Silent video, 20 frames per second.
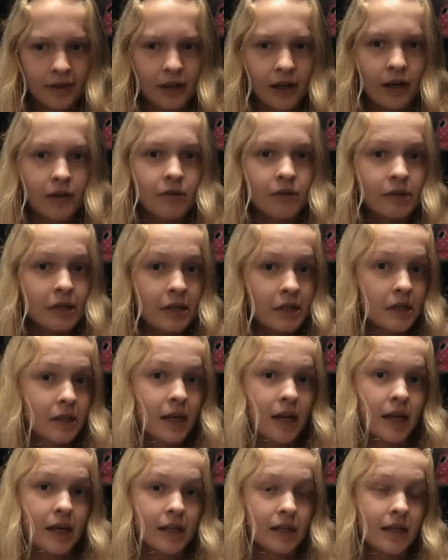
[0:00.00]
and I was
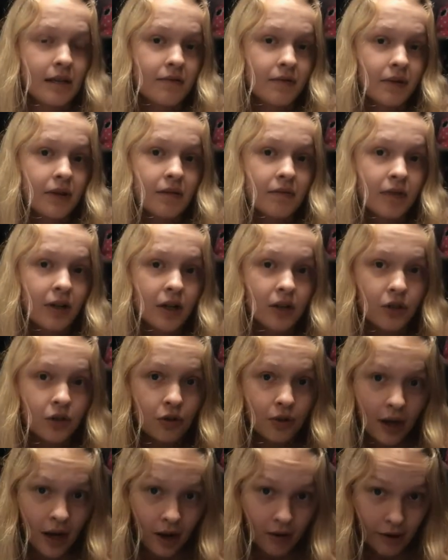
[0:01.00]
entertained, even if I
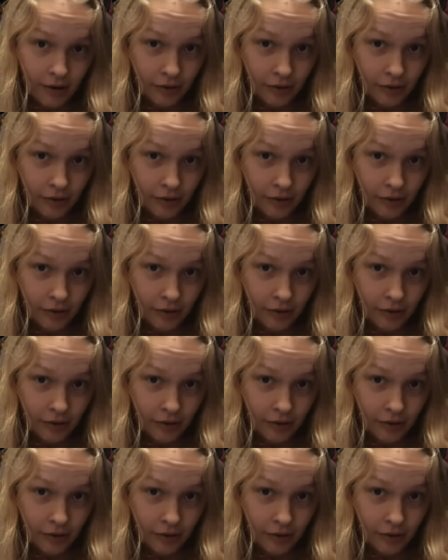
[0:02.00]
knew how